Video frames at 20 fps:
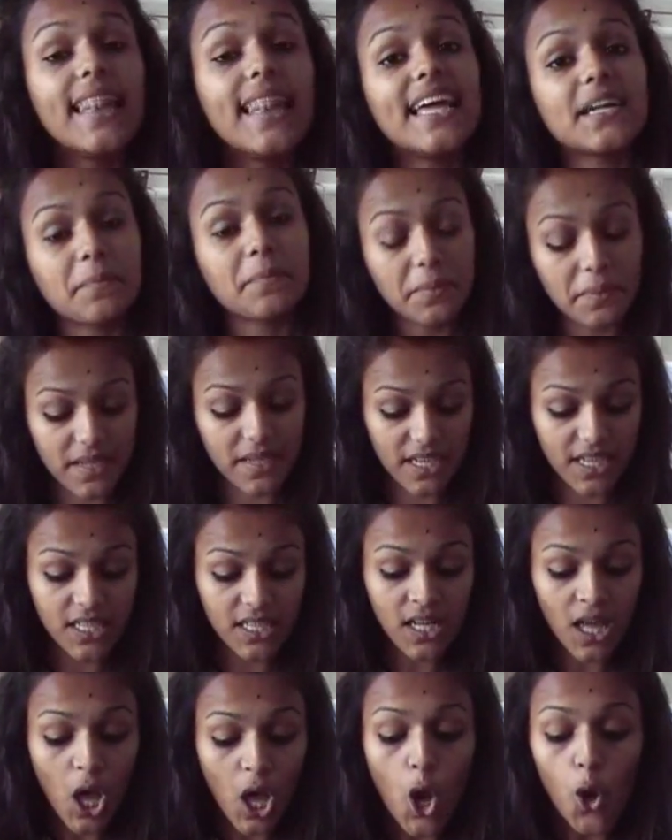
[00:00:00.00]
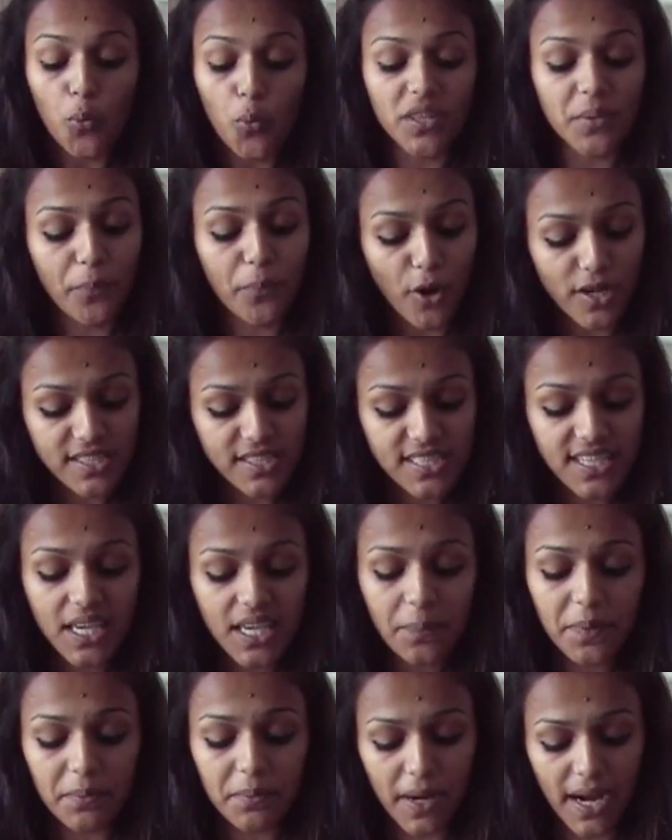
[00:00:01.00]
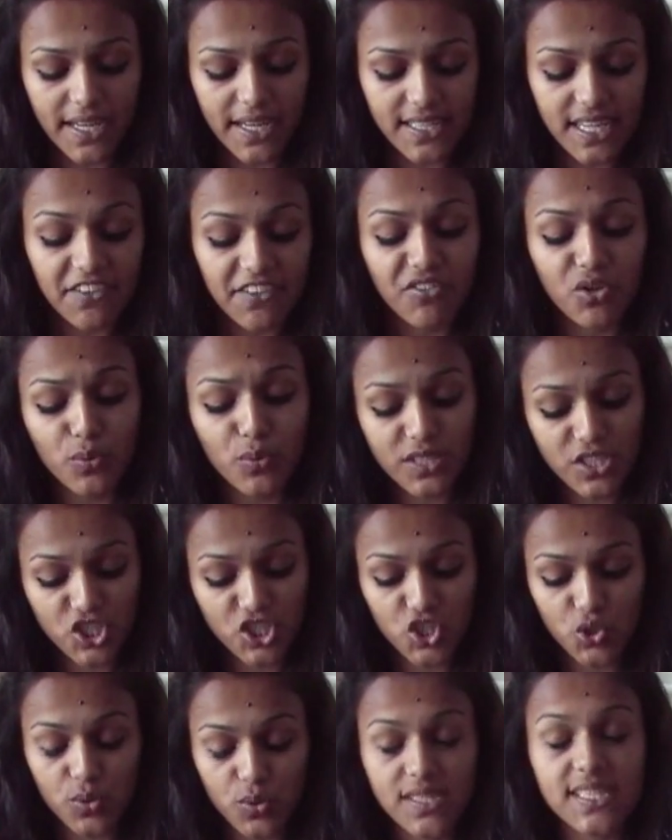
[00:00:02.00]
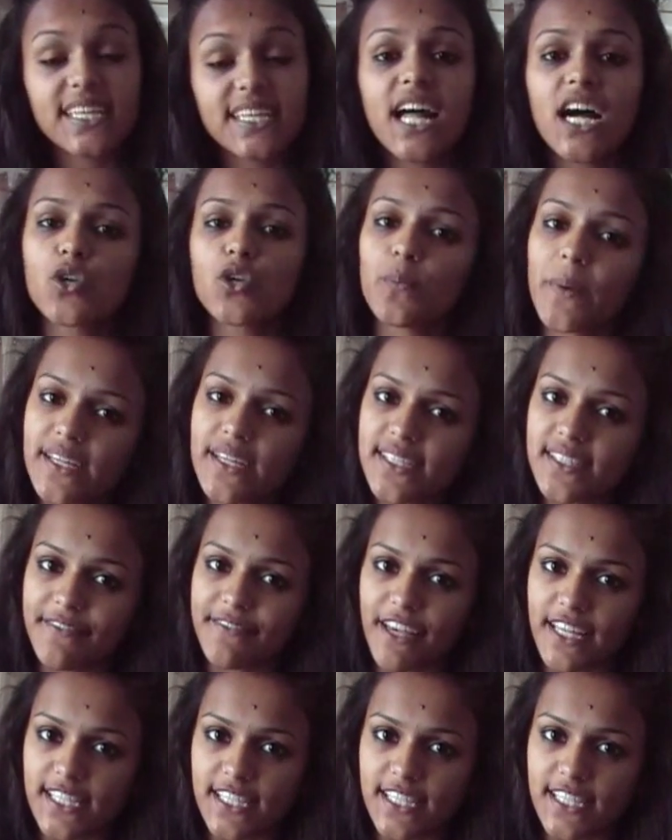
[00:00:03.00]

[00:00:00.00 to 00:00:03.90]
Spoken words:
Let me begin with the points to keep in mind if you were to choose an argumentative